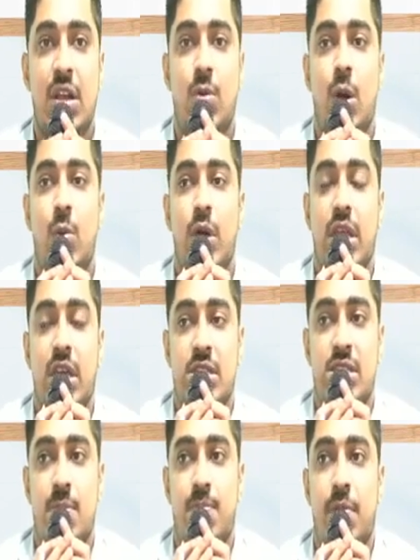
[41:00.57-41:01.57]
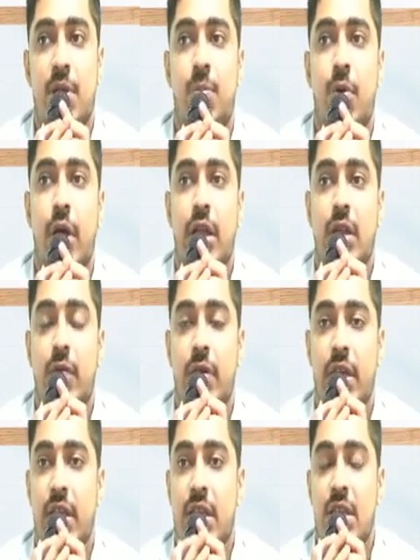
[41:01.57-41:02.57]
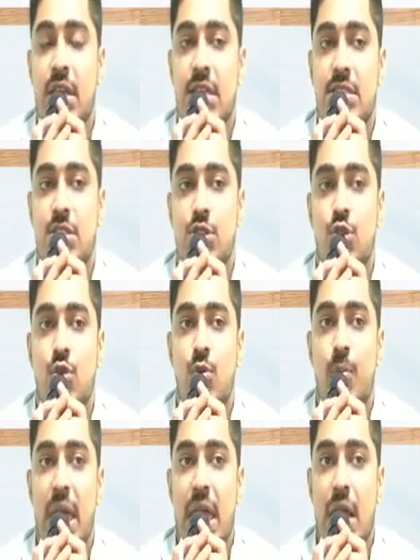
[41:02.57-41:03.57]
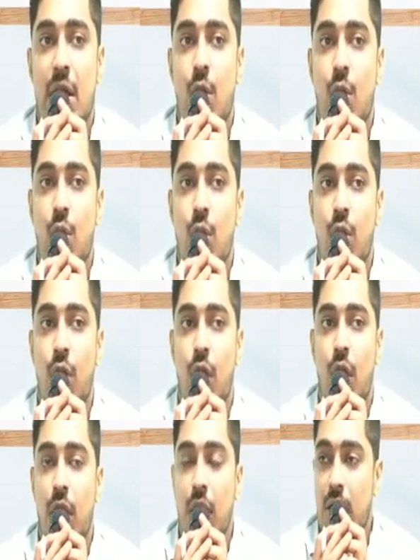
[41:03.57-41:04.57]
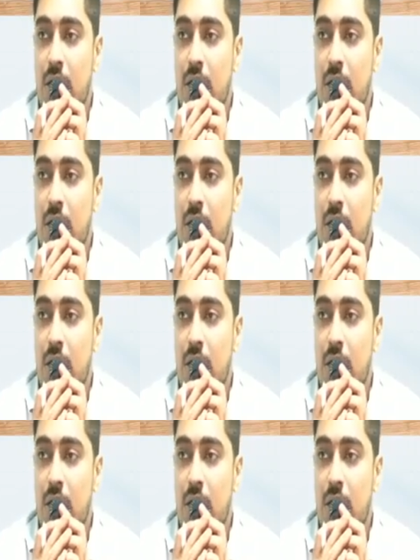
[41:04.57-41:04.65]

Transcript: one very simple point wherein yes, you may go wrong.